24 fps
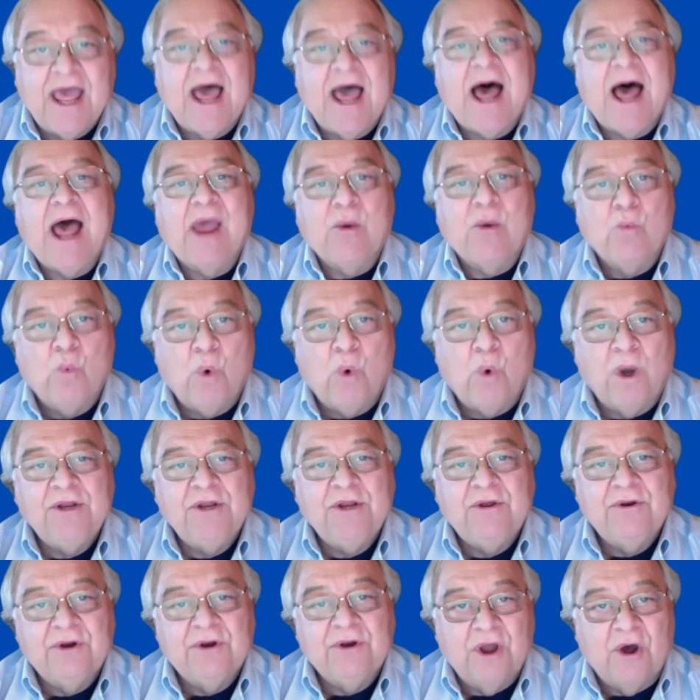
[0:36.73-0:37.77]
I want you
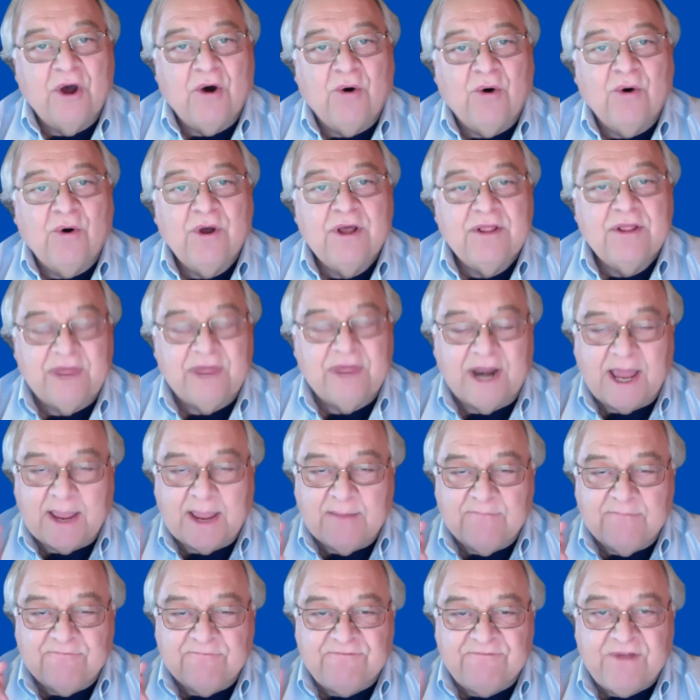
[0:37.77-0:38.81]
to know that I
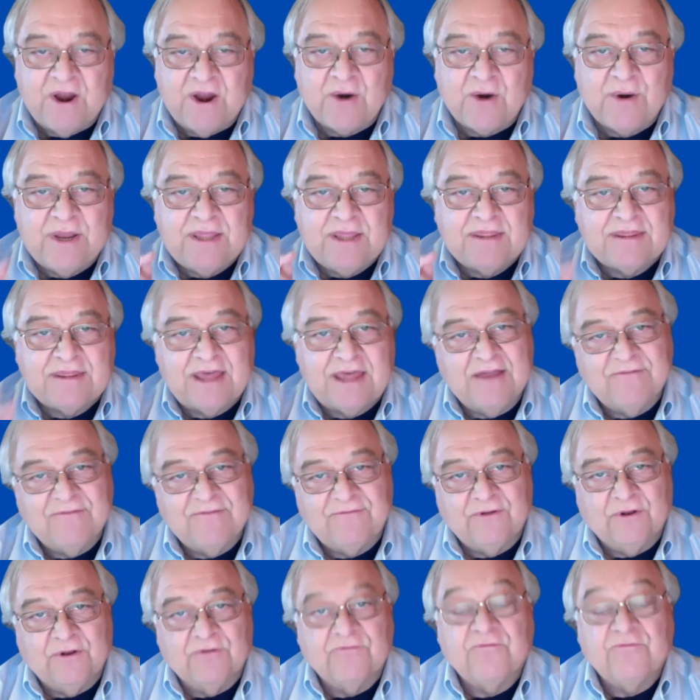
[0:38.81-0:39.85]
am very
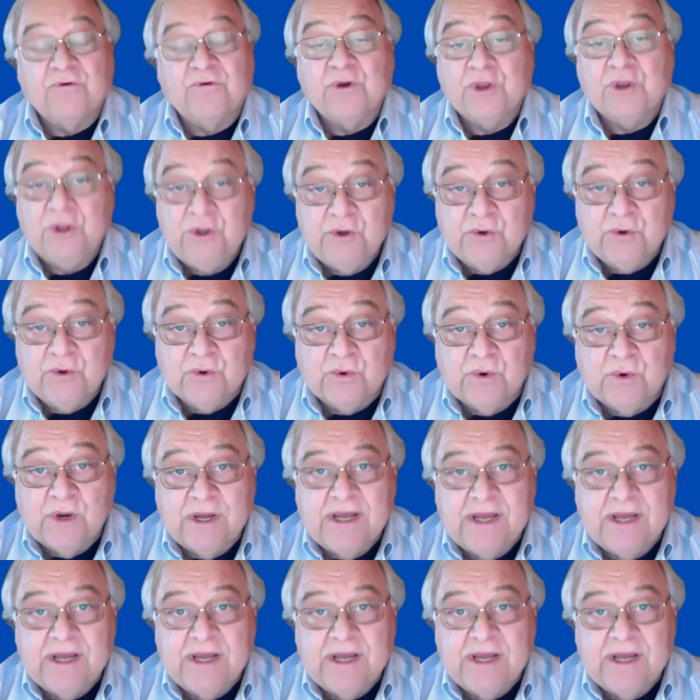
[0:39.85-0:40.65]
thankful for you